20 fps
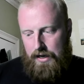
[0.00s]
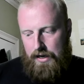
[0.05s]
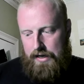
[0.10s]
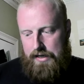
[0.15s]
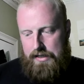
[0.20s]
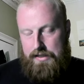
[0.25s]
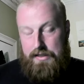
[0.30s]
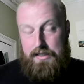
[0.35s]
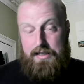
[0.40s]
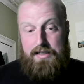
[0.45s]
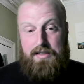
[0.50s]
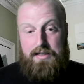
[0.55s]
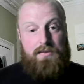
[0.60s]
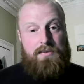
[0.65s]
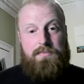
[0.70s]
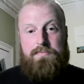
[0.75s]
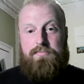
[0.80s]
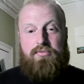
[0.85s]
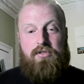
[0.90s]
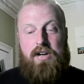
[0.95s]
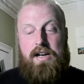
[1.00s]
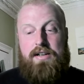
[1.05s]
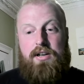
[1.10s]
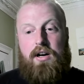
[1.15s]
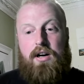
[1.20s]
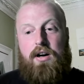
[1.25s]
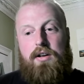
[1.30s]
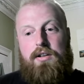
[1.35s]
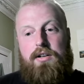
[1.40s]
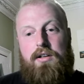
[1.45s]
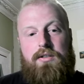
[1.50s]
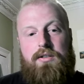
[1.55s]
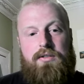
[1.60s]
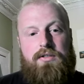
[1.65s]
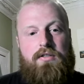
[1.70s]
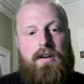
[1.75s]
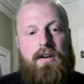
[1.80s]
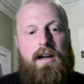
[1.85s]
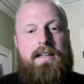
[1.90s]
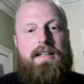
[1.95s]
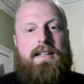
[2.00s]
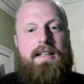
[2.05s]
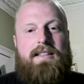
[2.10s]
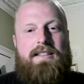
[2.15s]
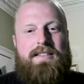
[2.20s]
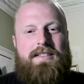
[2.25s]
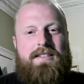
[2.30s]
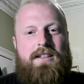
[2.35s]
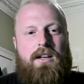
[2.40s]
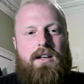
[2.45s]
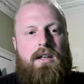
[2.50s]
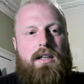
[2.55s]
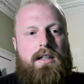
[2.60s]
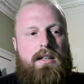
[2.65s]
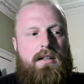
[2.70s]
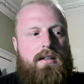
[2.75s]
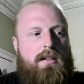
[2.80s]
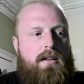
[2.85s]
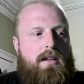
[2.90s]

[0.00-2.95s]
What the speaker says: And this is Brentano's great insight